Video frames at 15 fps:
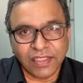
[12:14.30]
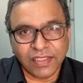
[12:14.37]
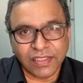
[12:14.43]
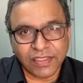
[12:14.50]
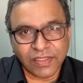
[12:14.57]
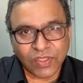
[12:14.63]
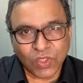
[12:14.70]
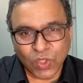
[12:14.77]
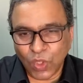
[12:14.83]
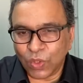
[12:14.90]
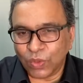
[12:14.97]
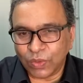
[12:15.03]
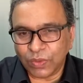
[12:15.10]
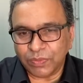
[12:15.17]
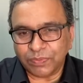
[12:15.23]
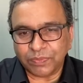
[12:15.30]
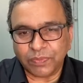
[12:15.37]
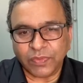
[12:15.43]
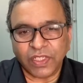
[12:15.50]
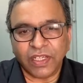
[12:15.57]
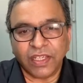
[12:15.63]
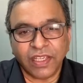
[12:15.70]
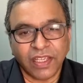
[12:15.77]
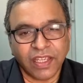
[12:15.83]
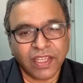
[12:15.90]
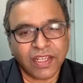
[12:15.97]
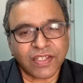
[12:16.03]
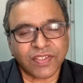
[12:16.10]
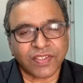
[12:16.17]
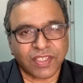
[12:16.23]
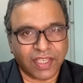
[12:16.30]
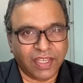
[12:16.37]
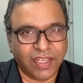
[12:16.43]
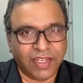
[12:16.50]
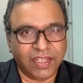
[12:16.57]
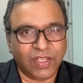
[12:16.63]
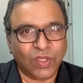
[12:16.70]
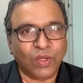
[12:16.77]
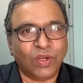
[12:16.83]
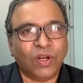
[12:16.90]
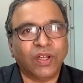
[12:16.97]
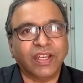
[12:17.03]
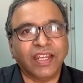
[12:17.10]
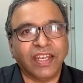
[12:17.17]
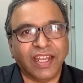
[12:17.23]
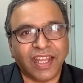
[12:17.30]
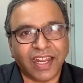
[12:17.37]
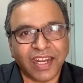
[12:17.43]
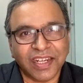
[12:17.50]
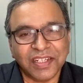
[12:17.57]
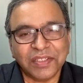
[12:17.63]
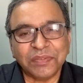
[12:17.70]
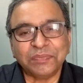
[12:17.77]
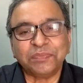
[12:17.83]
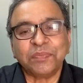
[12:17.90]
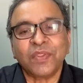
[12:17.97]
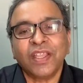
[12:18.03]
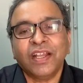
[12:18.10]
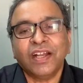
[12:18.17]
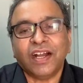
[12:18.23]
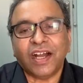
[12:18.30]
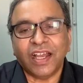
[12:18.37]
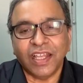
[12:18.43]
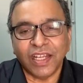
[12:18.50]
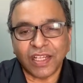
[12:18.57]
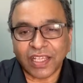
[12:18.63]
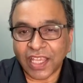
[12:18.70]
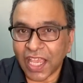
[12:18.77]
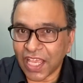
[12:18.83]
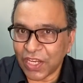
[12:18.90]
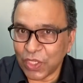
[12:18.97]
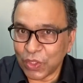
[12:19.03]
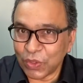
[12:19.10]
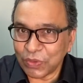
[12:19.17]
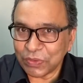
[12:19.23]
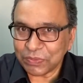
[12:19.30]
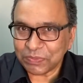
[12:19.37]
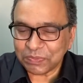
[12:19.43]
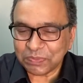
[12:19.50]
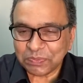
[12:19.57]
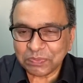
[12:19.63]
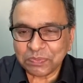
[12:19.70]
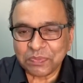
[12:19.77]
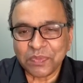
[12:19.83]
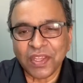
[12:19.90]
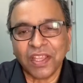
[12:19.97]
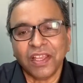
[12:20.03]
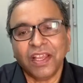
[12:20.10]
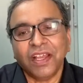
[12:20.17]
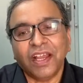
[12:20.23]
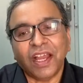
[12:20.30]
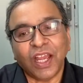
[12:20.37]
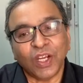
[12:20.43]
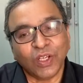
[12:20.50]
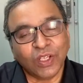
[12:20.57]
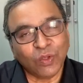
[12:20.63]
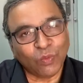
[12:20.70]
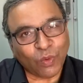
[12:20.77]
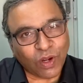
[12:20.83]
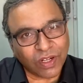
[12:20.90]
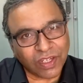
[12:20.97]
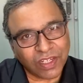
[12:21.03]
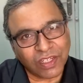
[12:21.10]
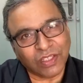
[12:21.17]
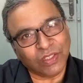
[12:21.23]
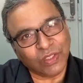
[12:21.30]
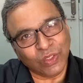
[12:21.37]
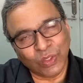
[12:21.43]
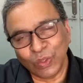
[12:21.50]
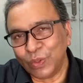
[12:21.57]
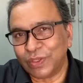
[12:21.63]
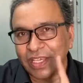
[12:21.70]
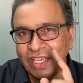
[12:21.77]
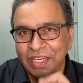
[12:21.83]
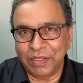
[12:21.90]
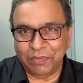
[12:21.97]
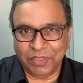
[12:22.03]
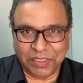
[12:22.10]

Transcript: So the hare said, "On land I'll carry you, and in water you carry me."